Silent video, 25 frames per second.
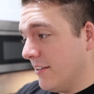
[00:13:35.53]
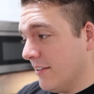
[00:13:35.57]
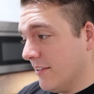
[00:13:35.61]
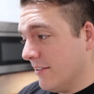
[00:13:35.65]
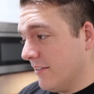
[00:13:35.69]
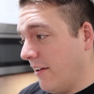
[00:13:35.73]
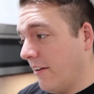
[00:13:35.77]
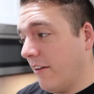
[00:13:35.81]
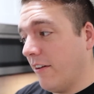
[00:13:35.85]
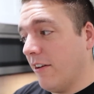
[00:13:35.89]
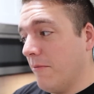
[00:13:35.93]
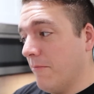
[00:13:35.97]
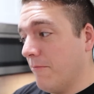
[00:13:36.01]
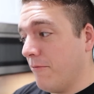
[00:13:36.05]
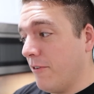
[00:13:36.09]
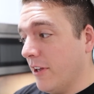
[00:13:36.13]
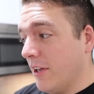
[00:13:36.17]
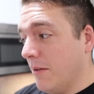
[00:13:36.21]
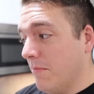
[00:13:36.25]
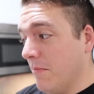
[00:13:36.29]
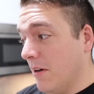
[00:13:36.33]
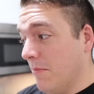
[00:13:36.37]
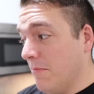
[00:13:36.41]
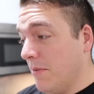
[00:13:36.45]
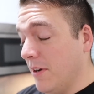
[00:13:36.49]
snuggled him for
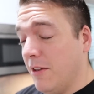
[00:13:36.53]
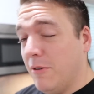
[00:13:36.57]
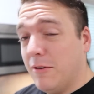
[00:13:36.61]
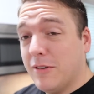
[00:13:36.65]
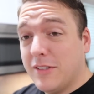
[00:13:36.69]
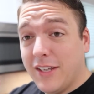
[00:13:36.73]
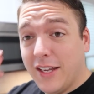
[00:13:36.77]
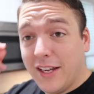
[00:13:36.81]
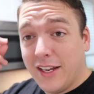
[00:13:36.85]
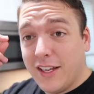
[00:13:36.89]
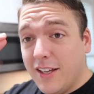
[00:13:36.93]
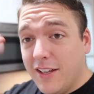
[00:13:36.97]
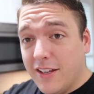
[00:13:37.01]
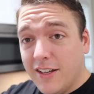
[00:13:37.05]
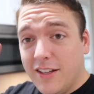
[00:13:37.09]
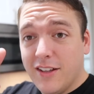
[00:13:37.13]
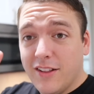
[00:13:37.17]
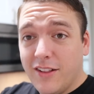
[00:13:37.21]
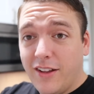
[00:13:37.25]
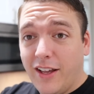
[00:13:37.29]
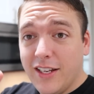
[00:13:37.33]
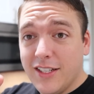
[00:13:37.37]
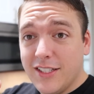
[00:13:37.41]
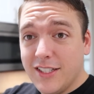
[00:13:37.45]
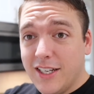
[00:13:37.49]
like a minute, but he was like,
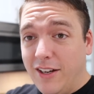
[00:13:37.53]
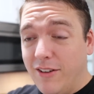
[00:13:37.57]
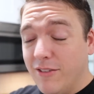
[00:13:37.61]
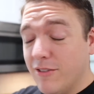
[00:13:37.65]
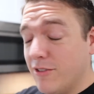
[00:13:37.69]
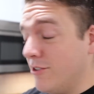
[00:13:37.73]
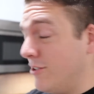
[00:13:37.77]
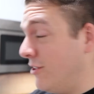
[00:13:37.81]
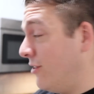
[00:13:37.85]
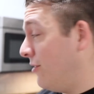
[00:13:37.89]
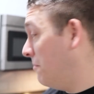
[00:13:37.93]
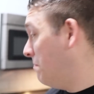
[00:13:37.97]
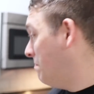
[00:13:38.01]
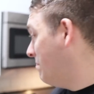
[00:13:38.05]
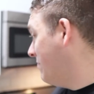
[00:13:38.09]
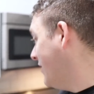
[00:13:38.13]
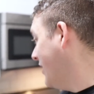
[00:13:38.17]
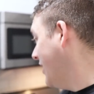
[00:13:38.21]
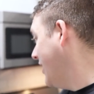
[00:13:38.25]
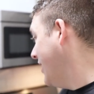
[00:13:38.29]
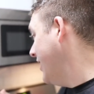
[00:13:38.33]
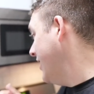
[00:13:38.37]
lights out, so.